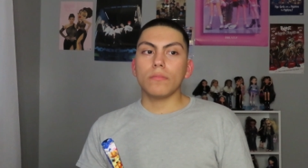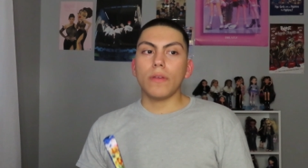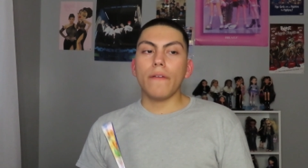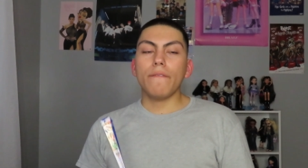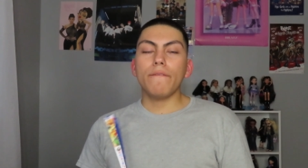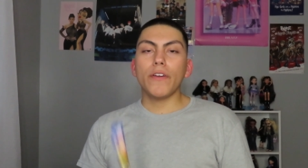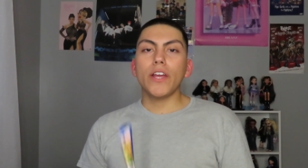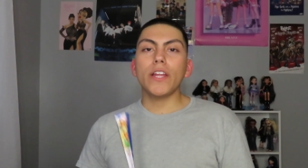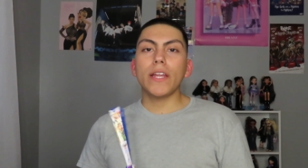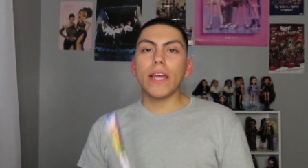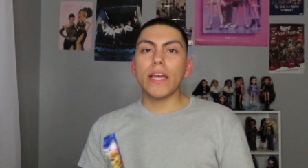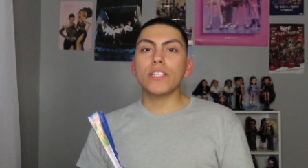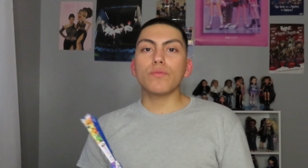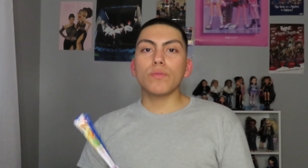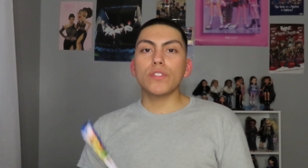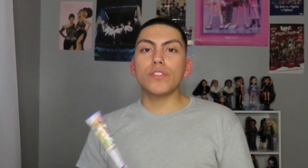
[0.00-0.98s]
I'm very
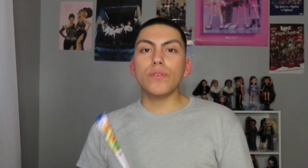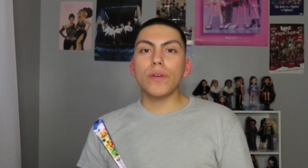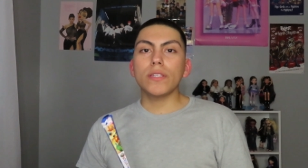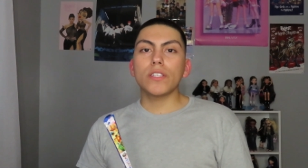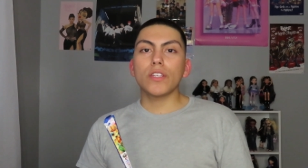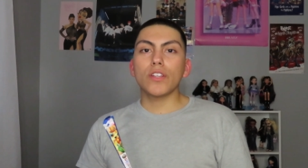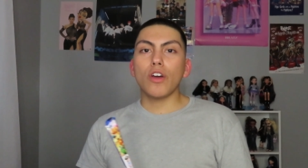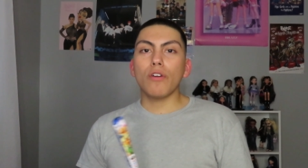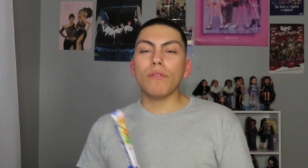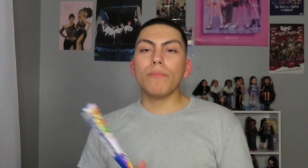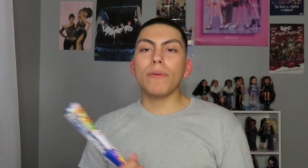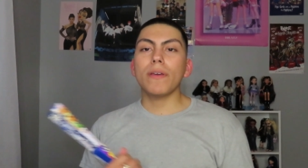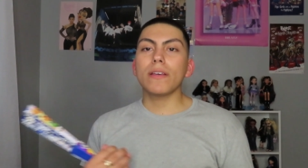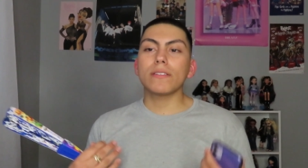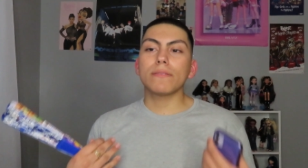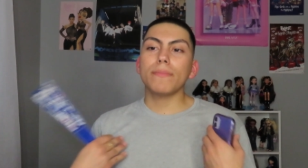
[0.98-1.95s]
nice once you get to know me
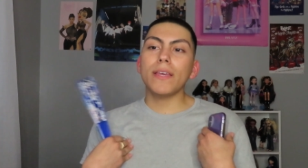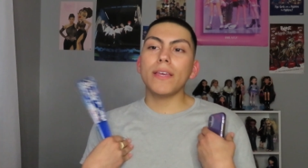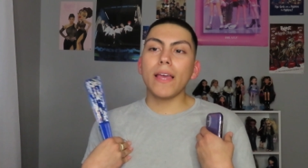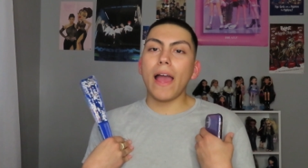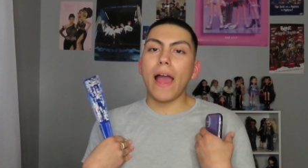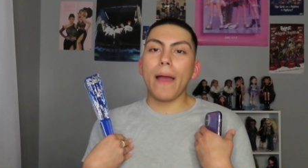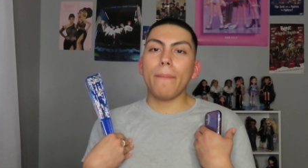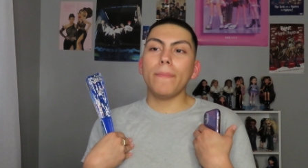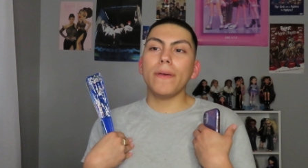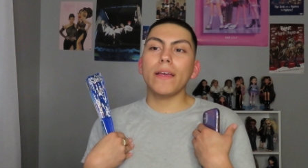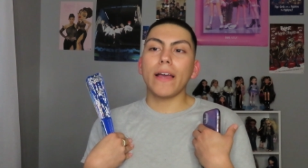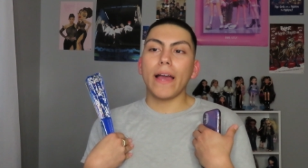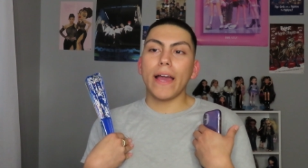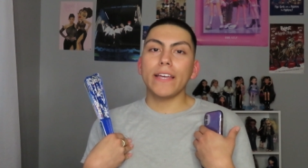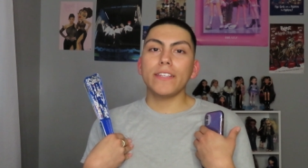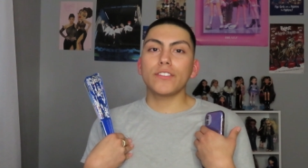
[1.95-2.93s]
because me, I'm a
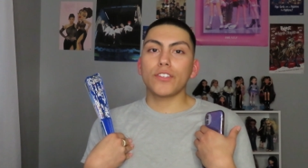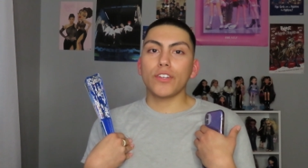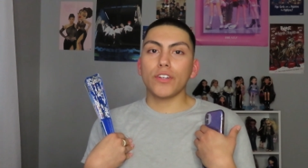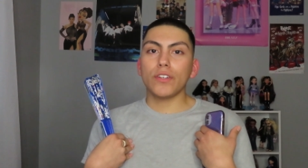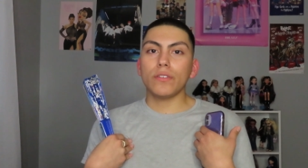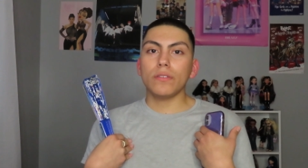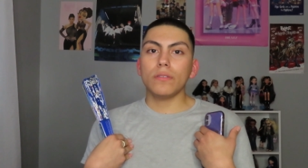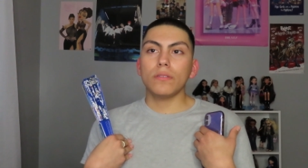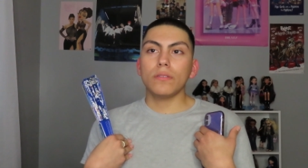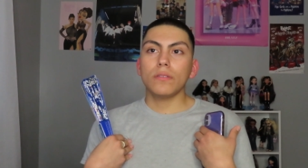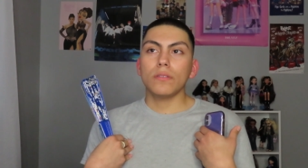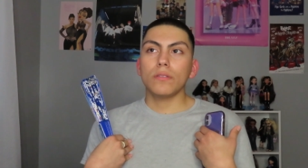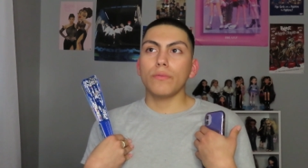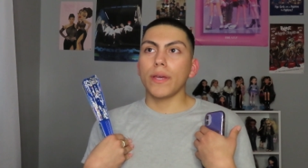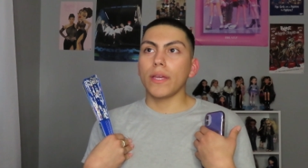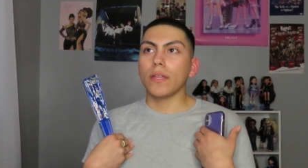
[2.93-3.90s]
guy's girl.
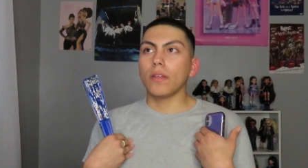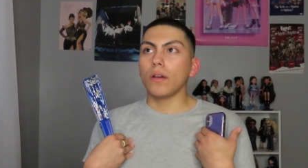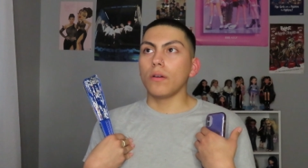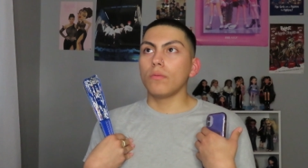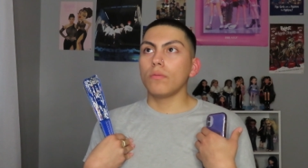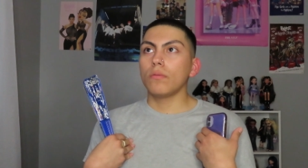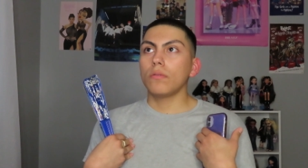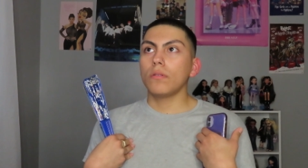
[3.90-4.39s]
Wait, no.